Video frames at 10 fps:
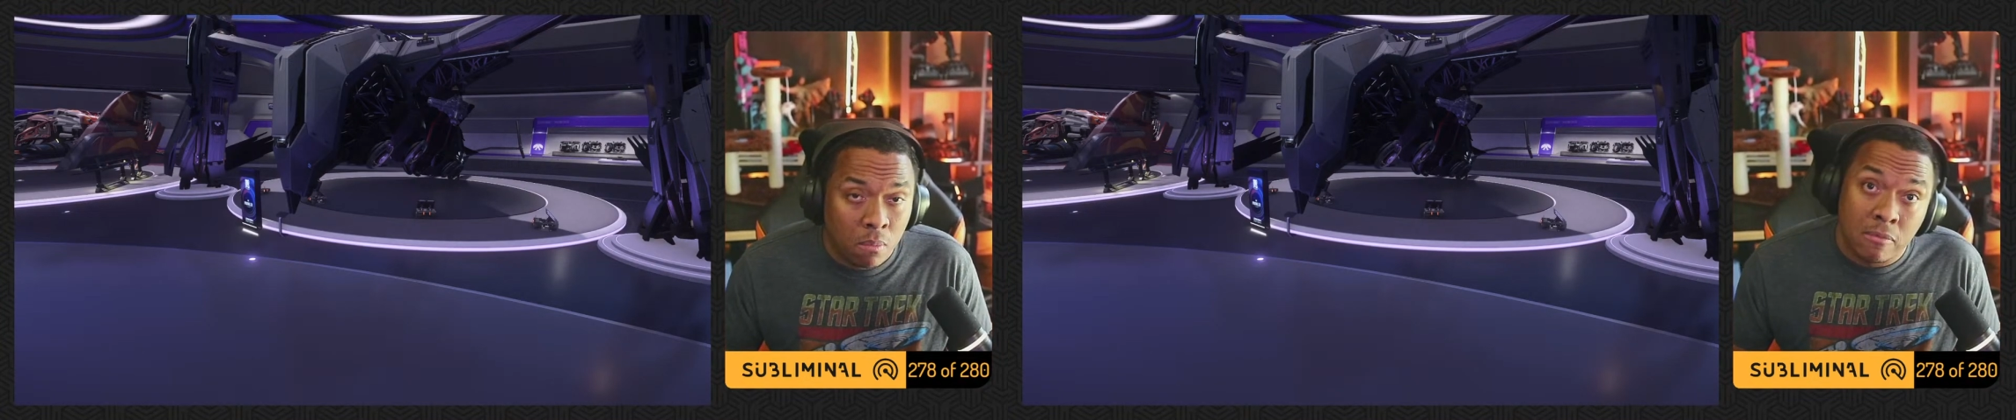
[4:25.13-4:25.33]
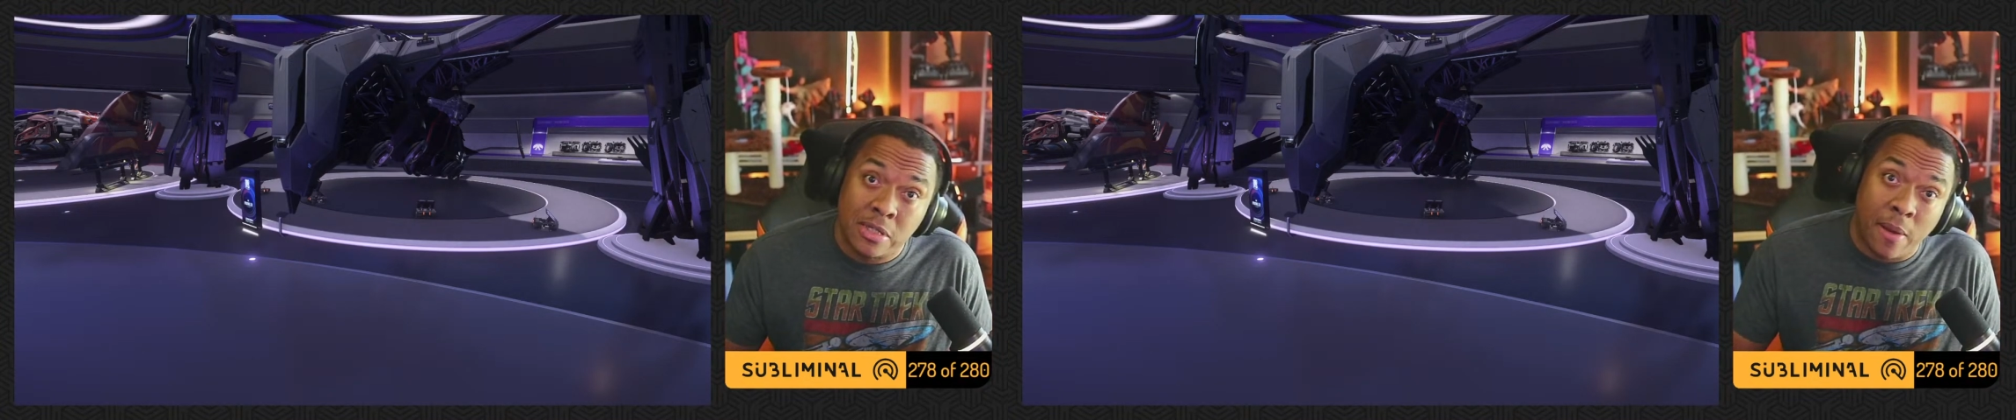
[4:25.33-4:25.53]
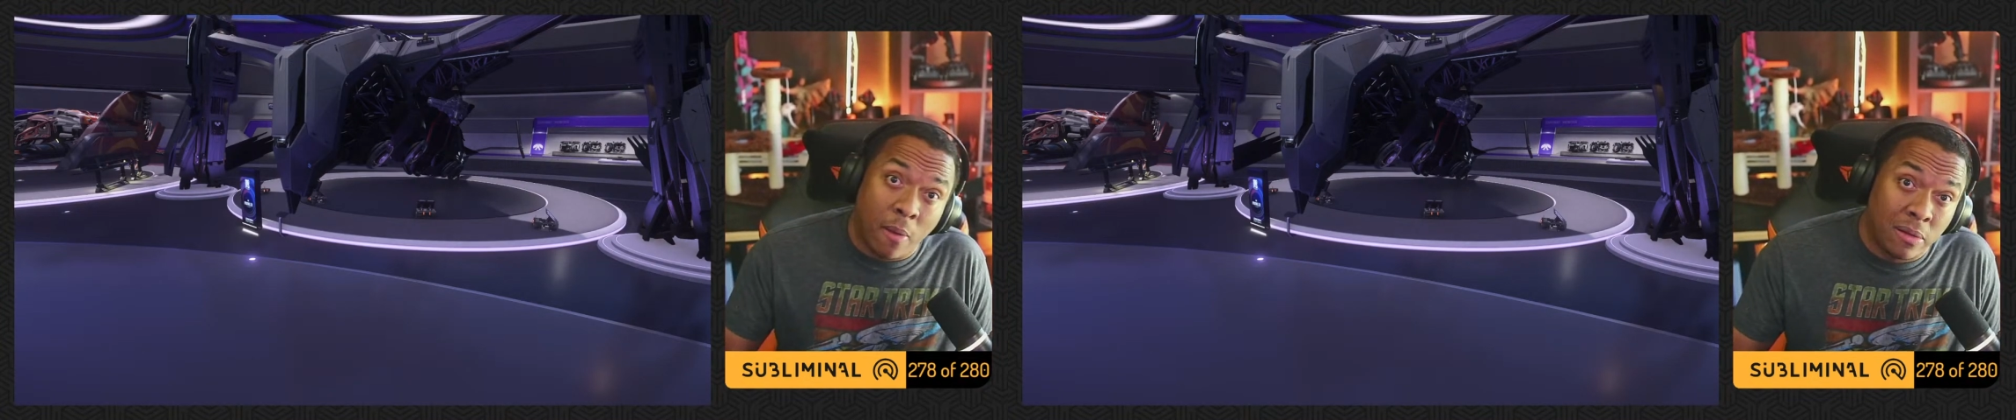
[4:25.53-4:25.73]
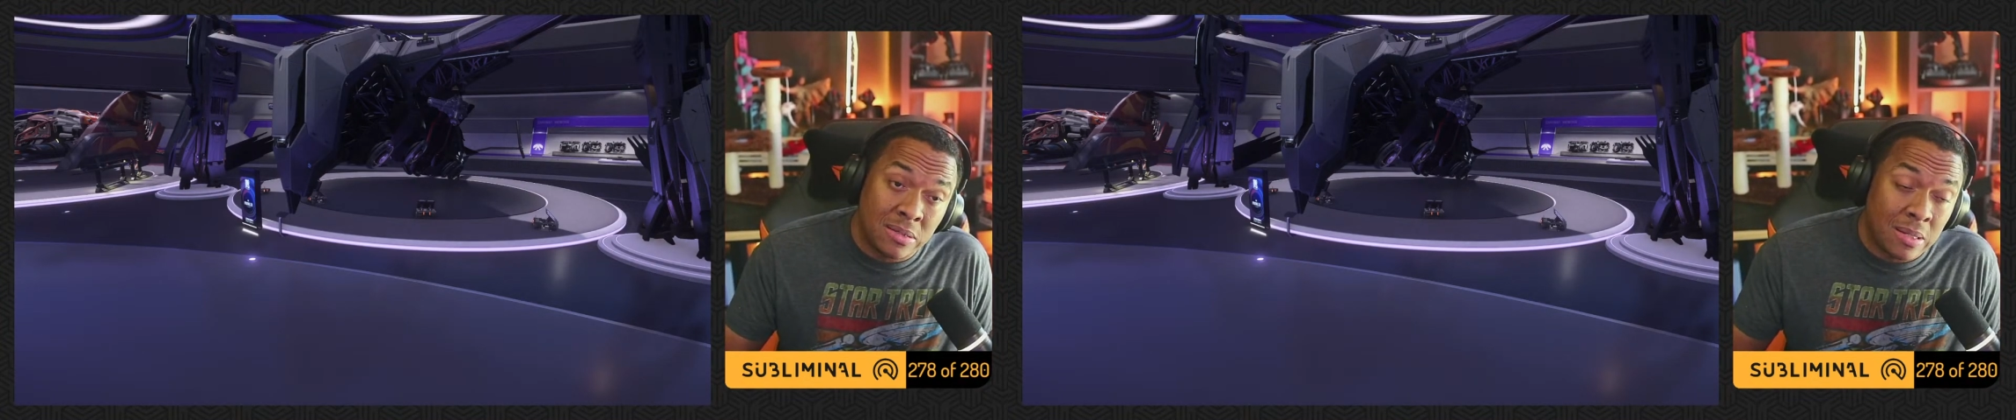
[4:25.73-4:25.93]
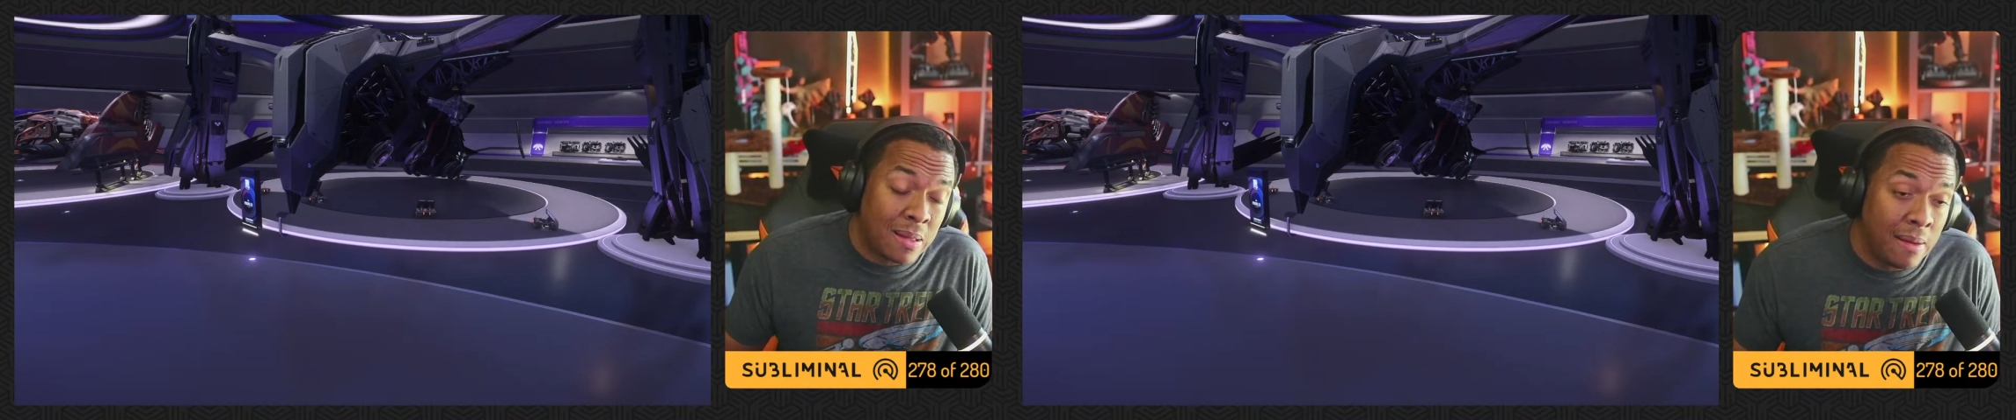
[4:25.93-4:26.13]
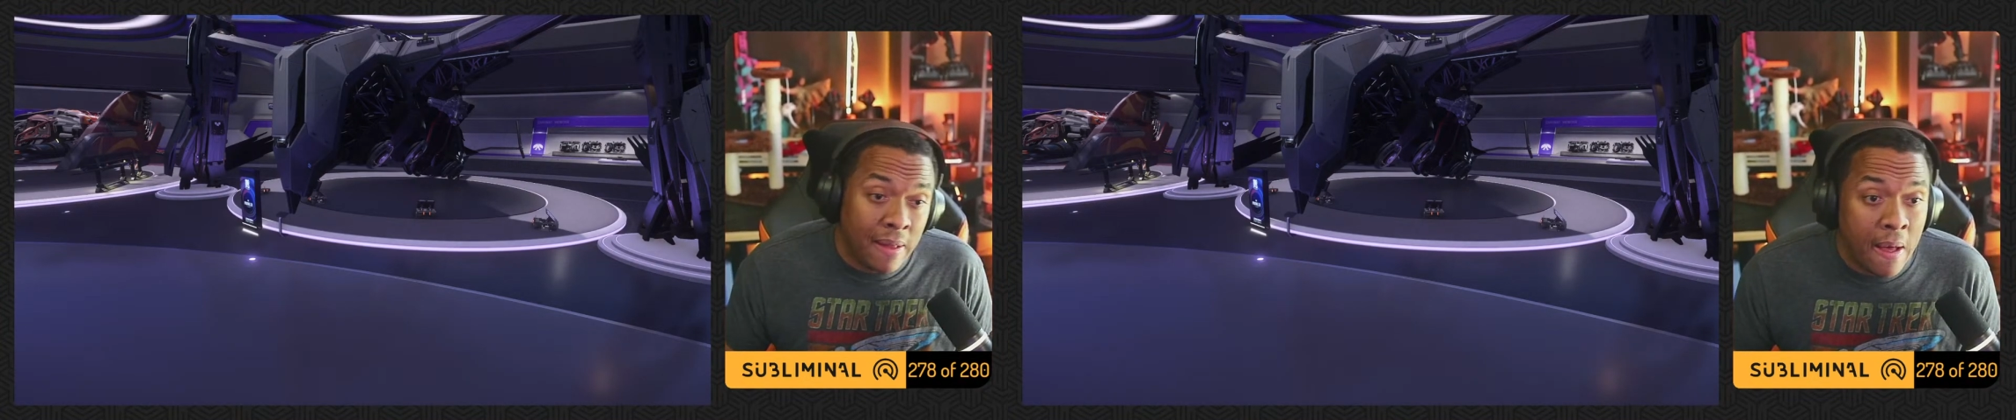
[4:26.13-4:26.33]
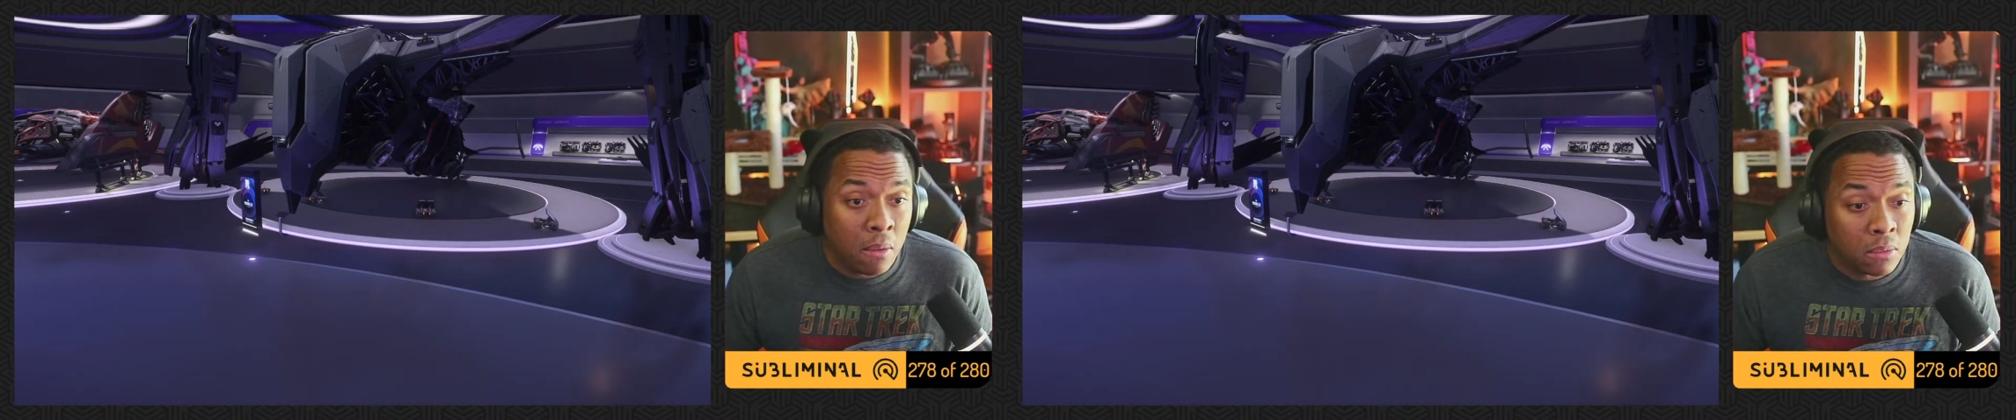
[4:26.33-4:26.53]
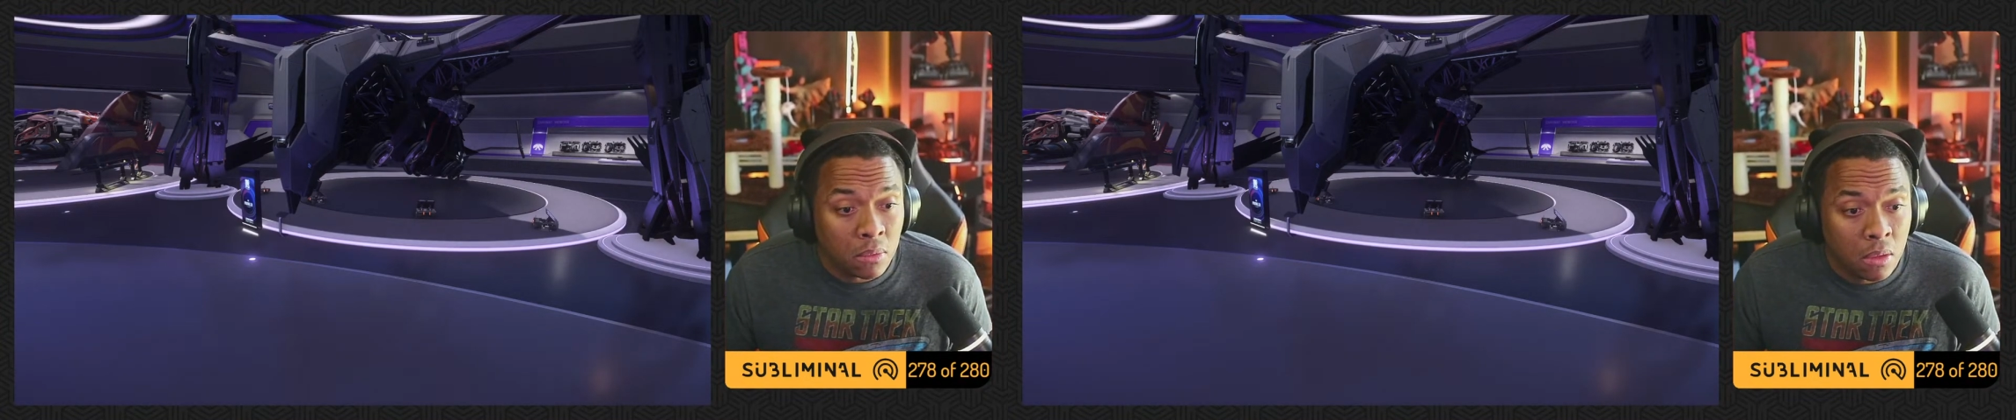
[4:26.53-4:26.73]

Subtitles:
Stealth is a thing now,